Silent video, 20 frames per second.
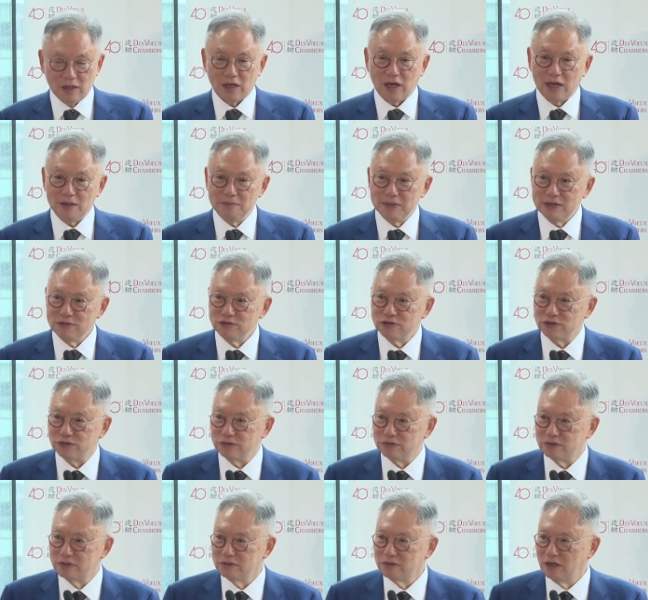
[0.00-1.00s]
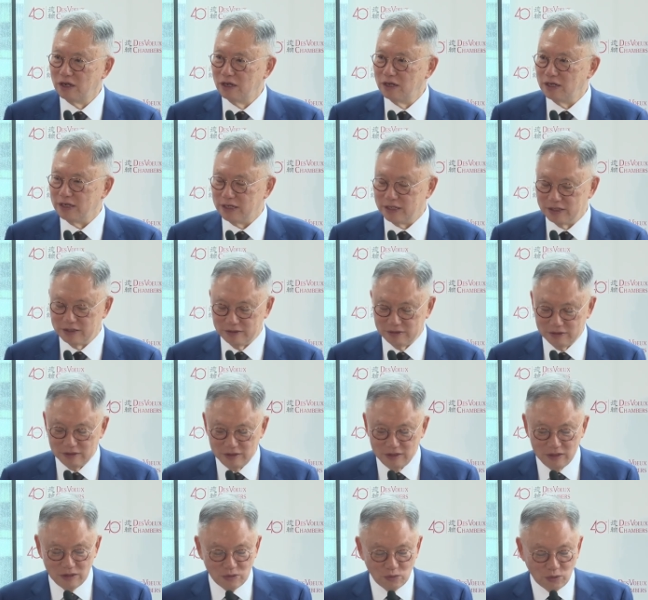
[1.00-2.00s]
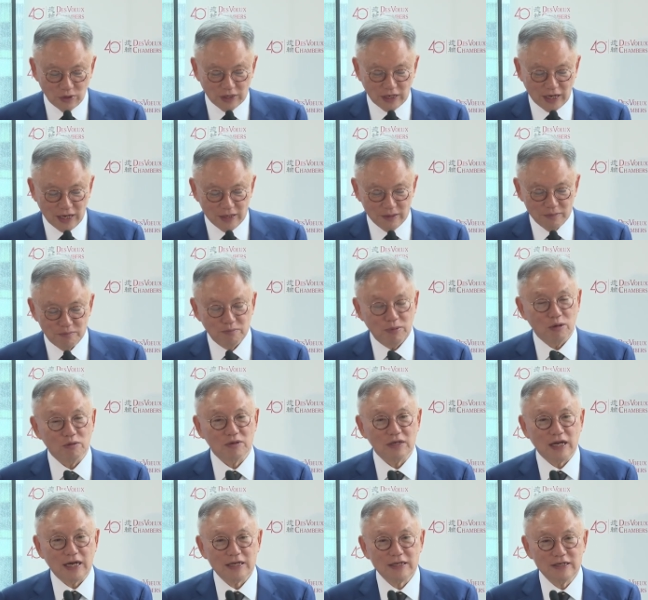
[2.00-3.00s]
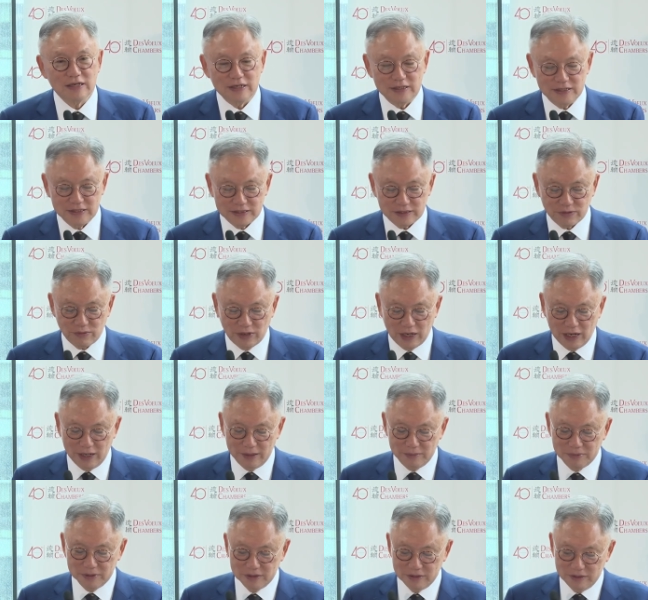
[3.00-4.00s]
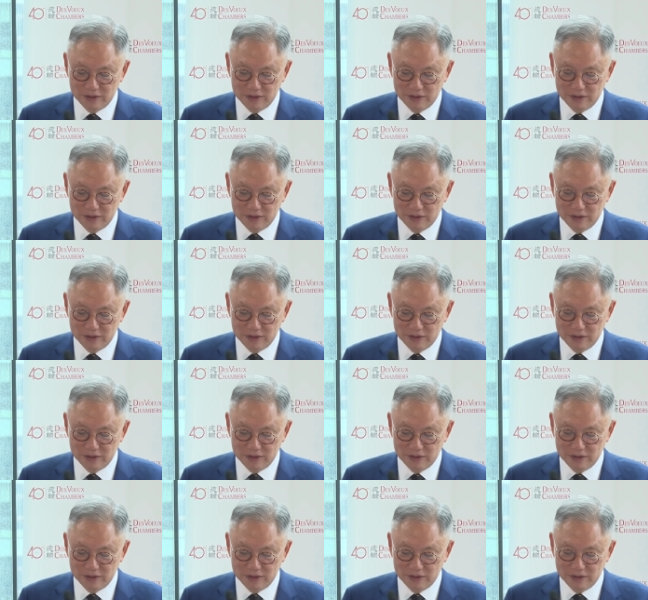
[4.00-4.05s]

I mentioned earlier what I politely describe